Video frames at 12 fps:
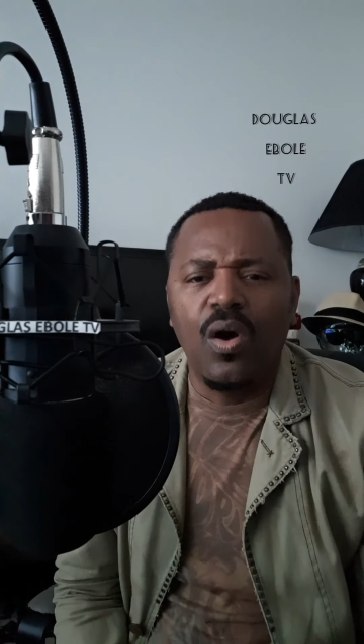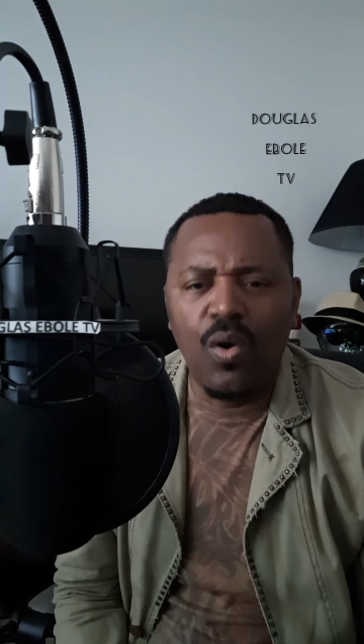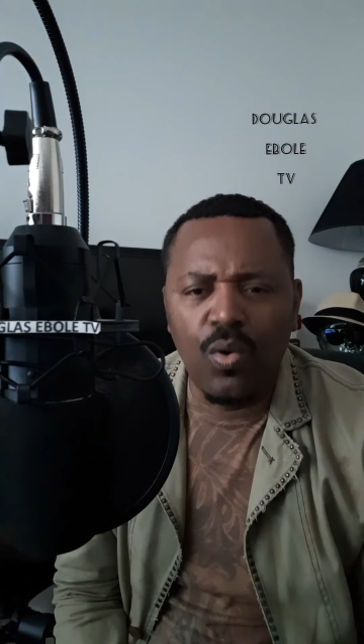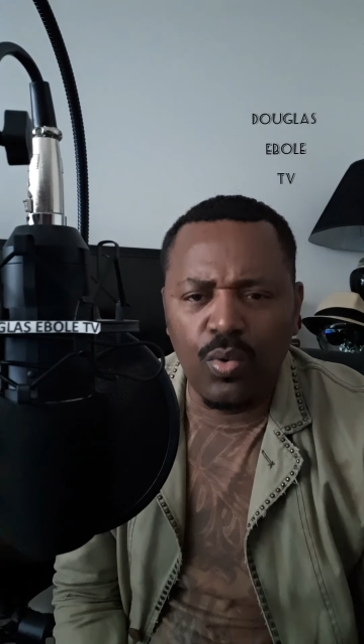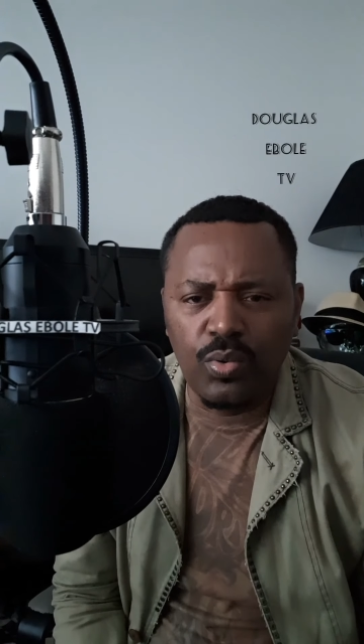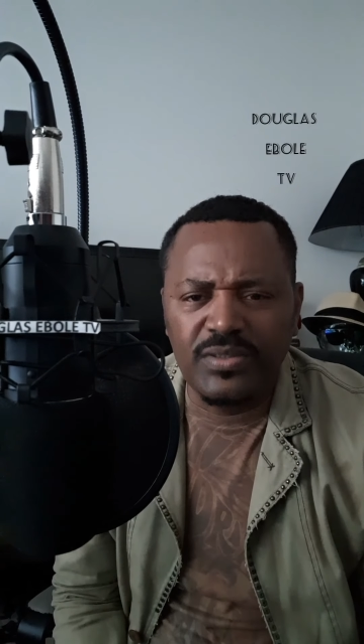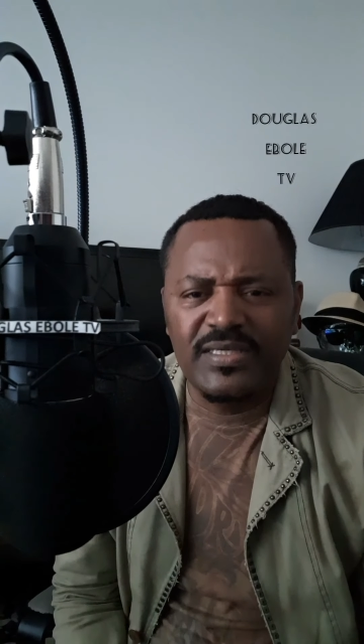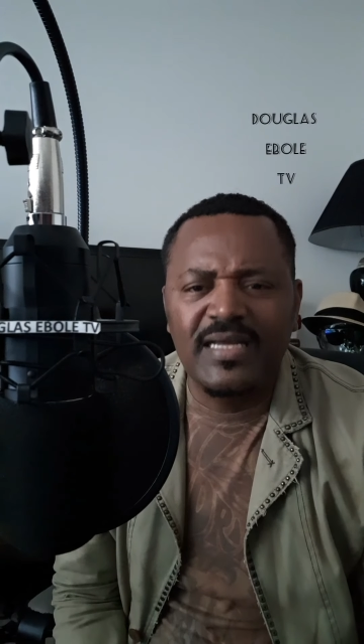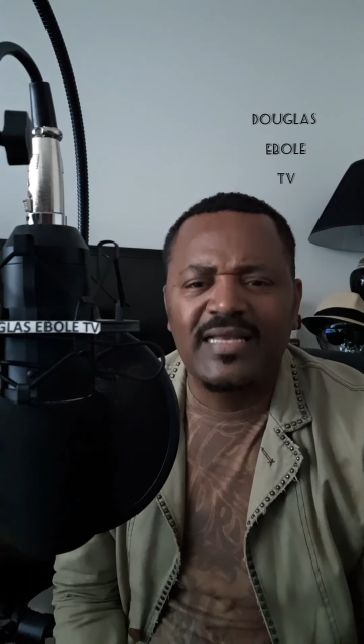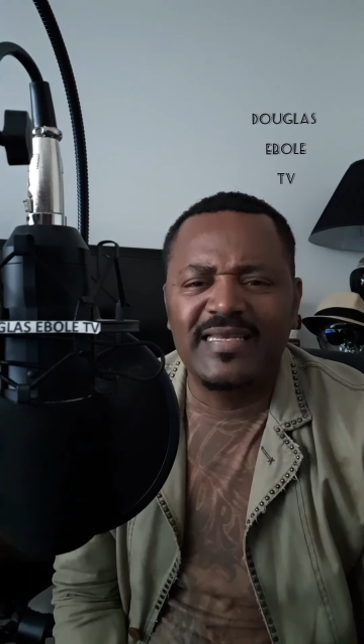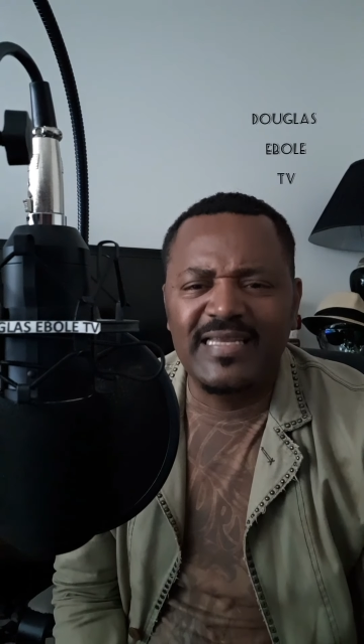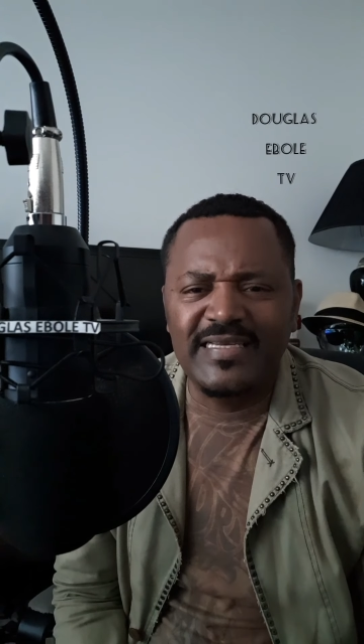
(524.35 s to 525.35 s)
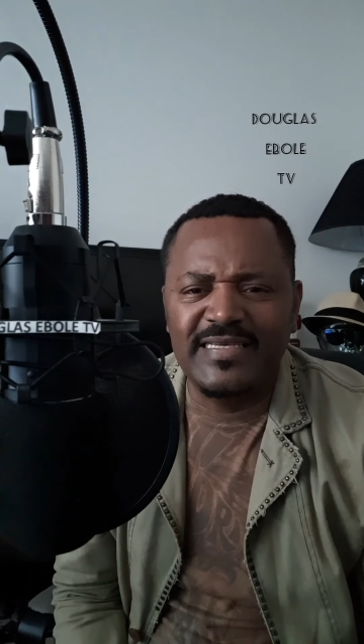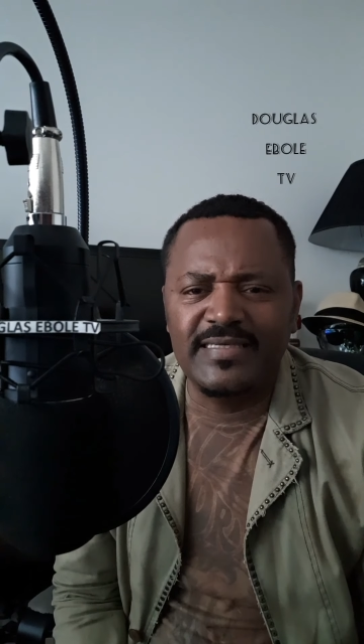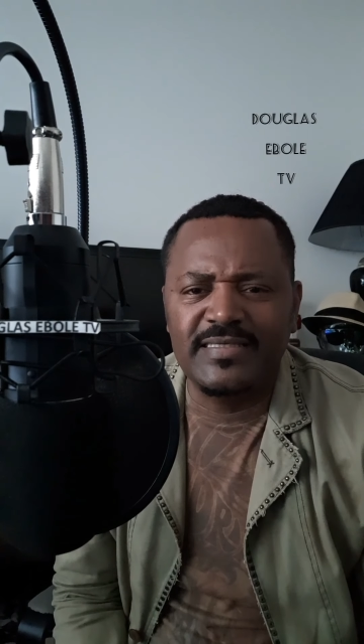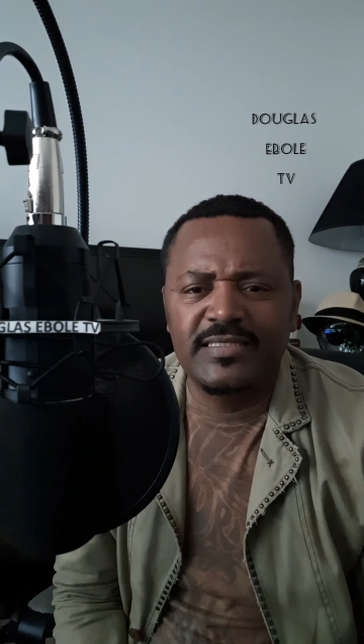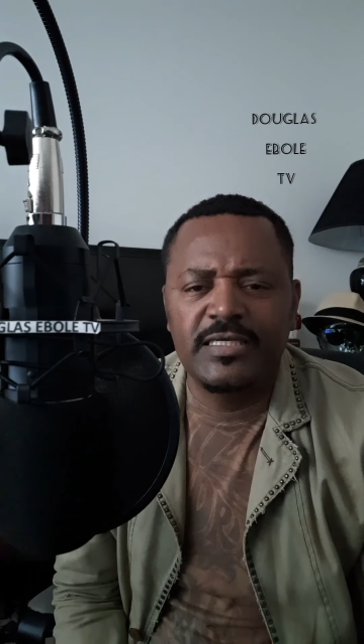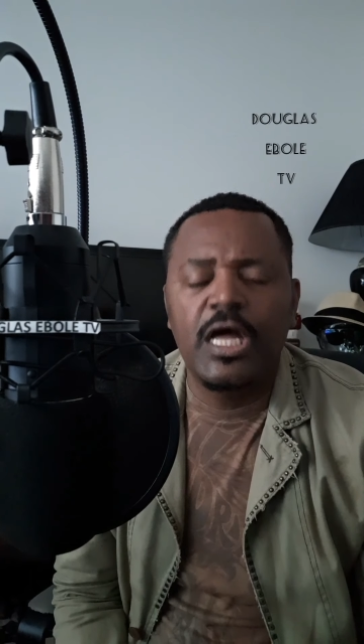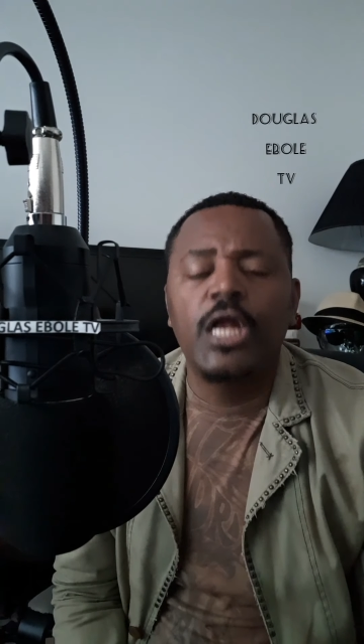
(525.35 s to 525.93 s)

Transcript: old leaders.